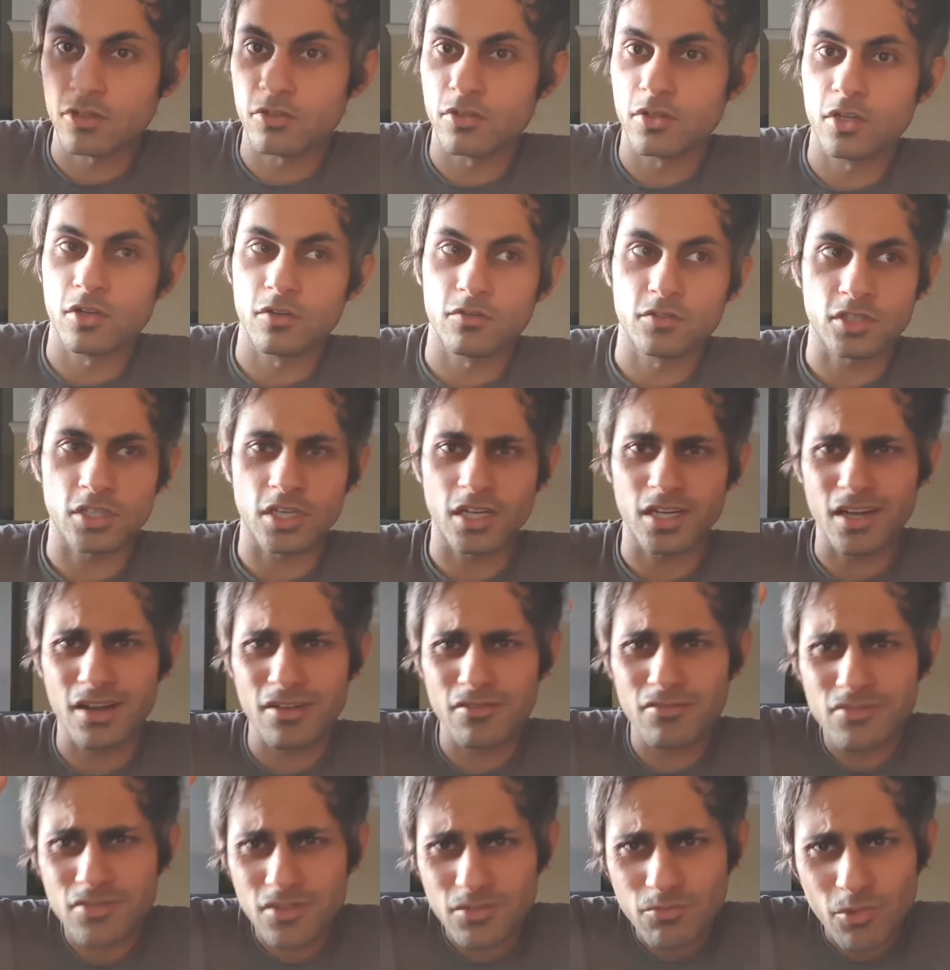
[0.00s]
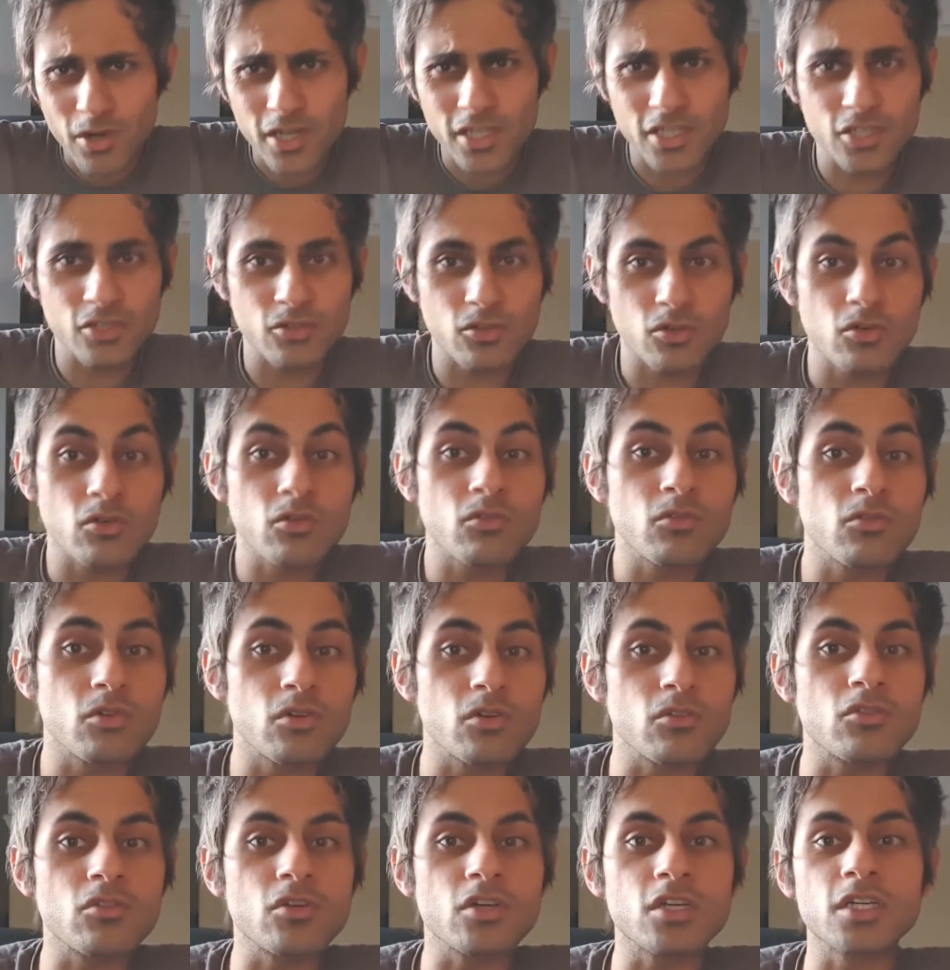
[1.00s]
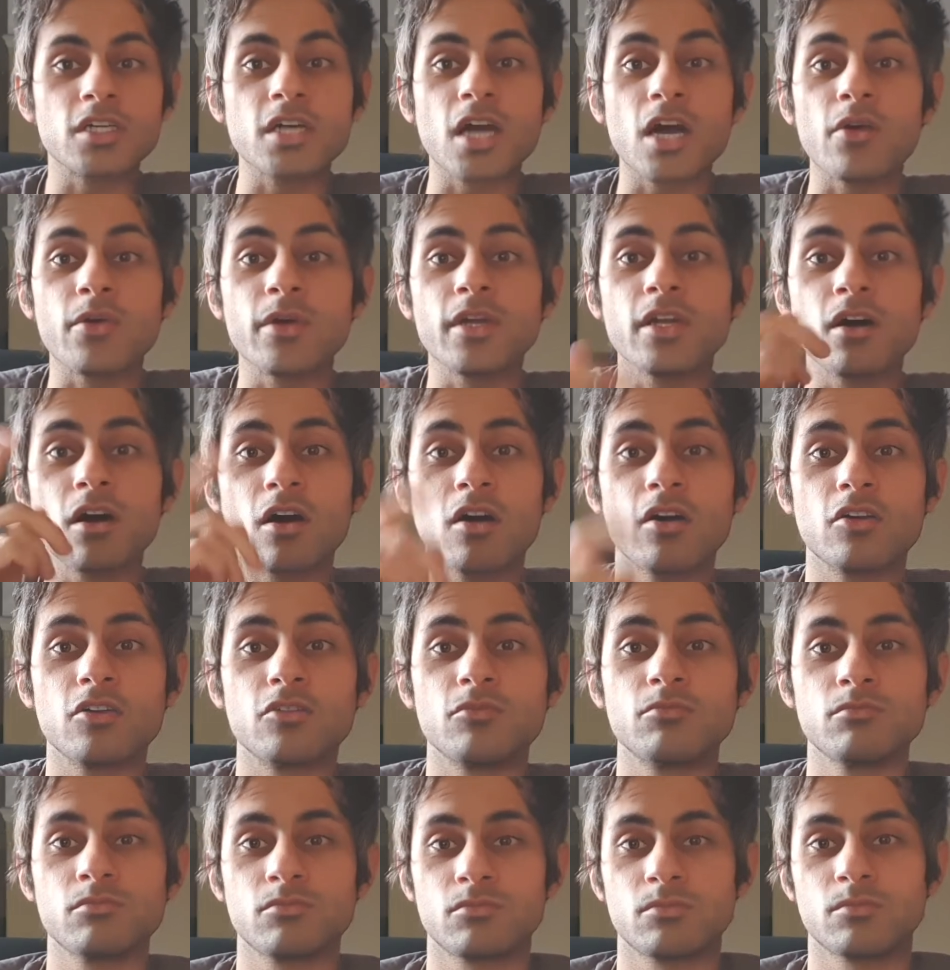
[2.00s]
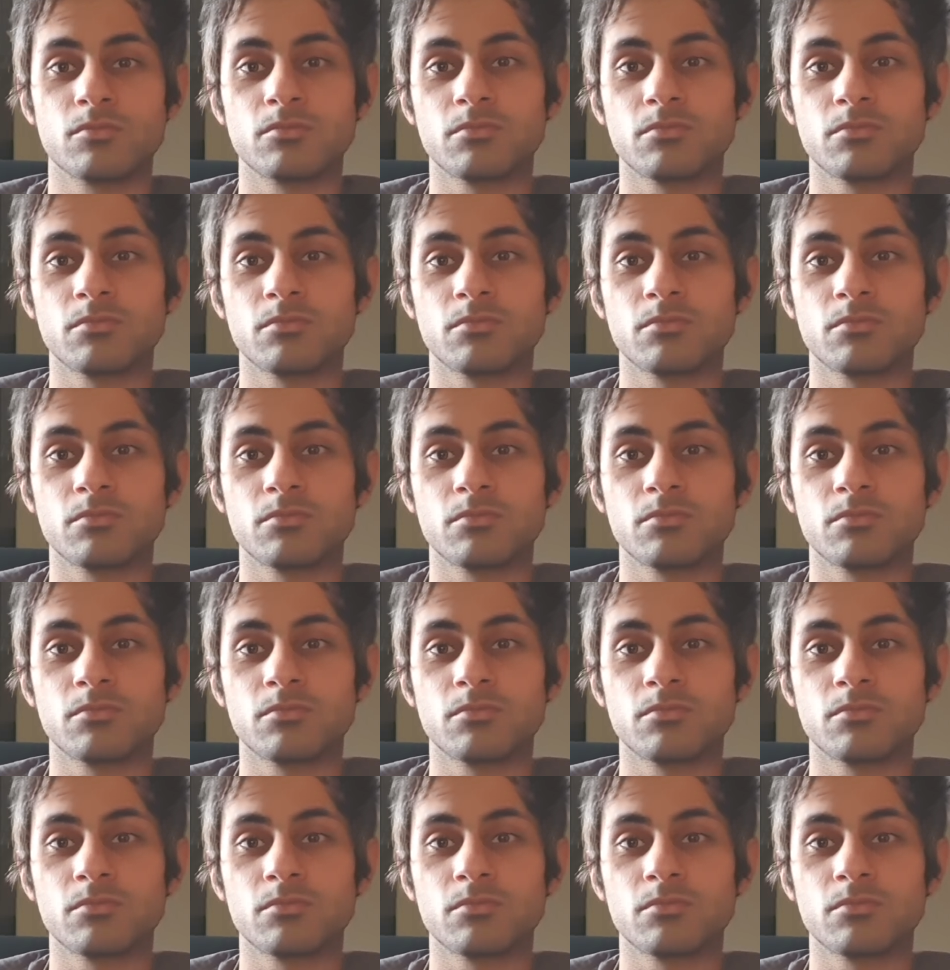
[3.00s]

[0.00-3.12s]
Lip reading: And then obviously when you're going home,